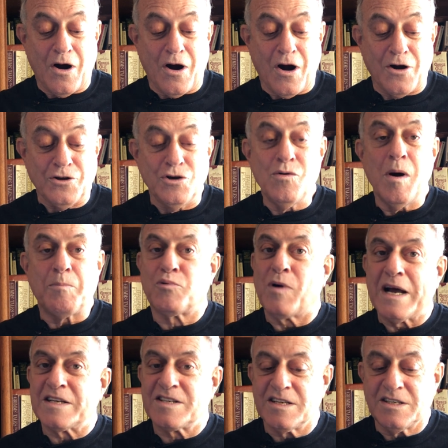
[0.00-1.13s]
Are you a
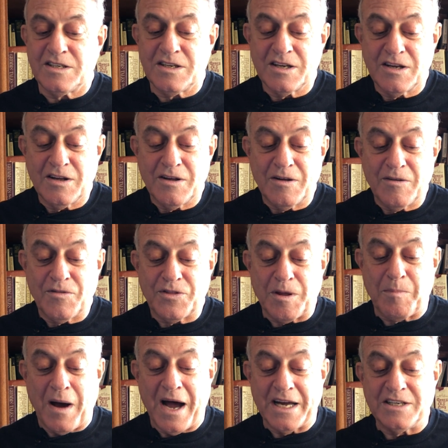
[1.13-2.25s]
present? The
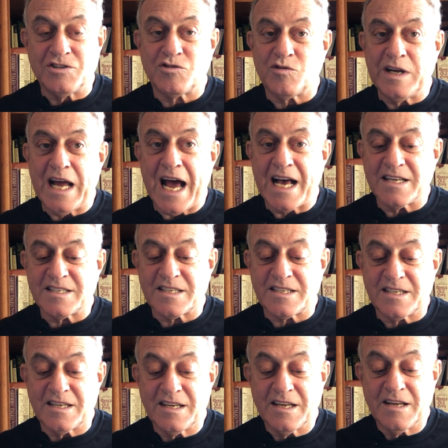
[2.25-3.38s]
pine tree
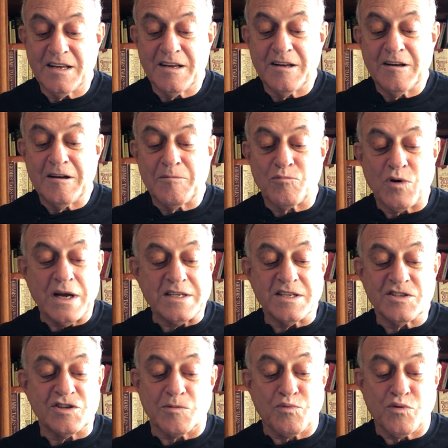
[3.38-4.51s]
asked.
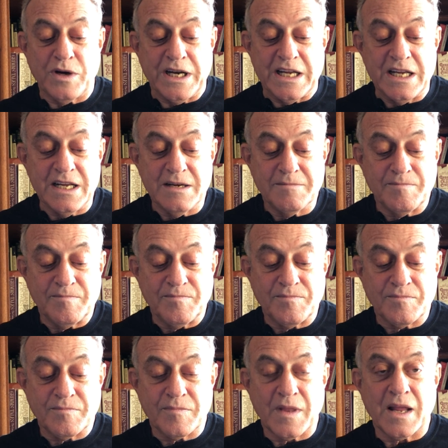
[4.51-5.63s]
Presents are pretty
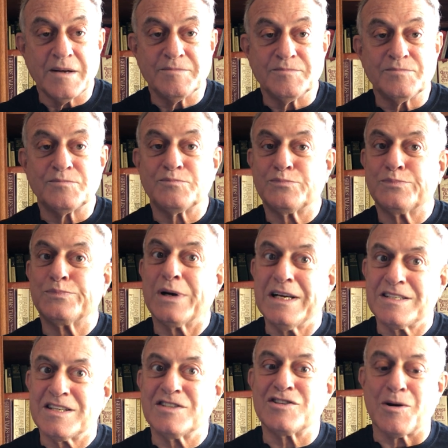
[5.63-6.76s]

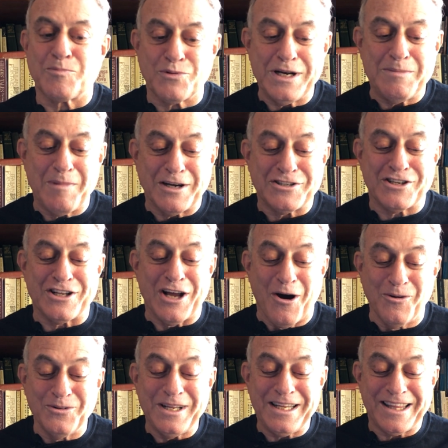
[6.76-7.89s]
much the
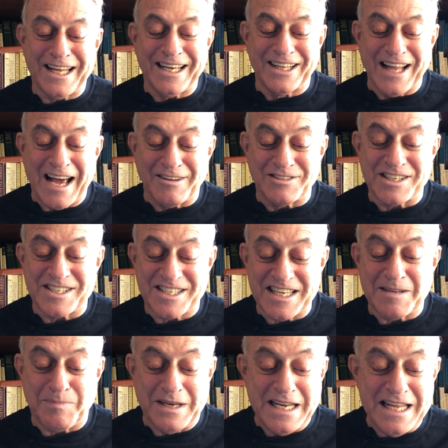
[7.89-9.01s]
only thing allowed to
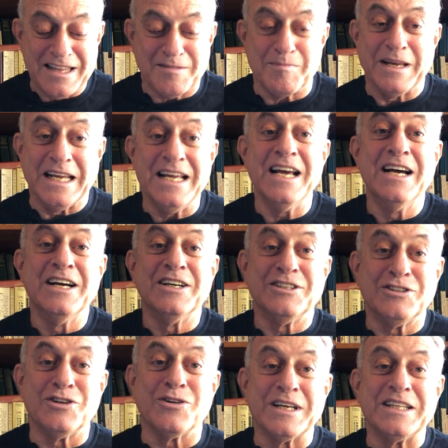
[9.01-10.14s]
sit beneath me
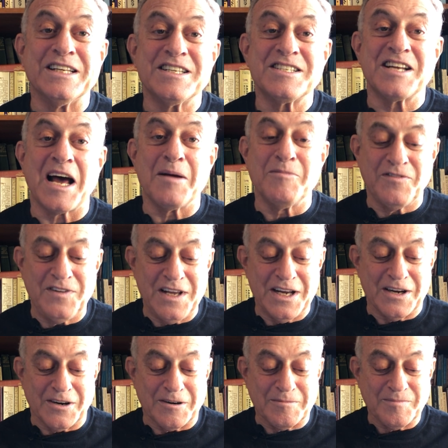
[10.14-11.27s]
during this time of
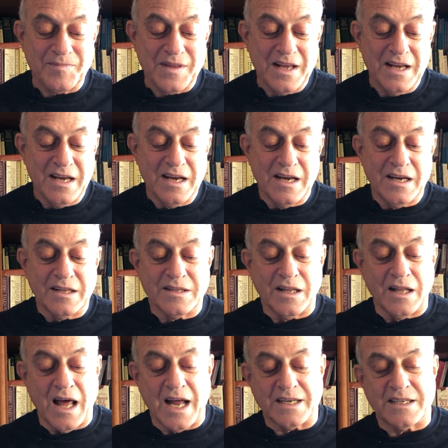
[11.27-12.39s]
year. The
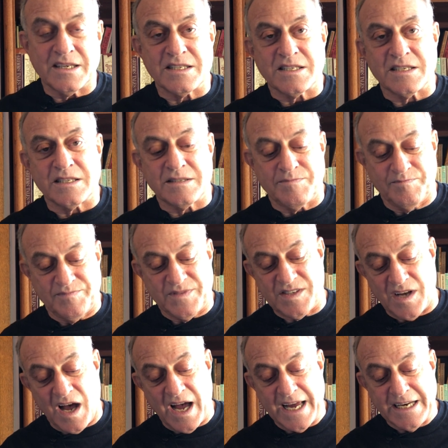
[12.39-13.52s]
Latke
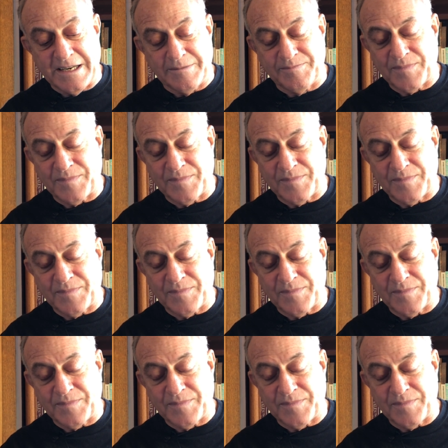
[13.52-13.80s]
sighed.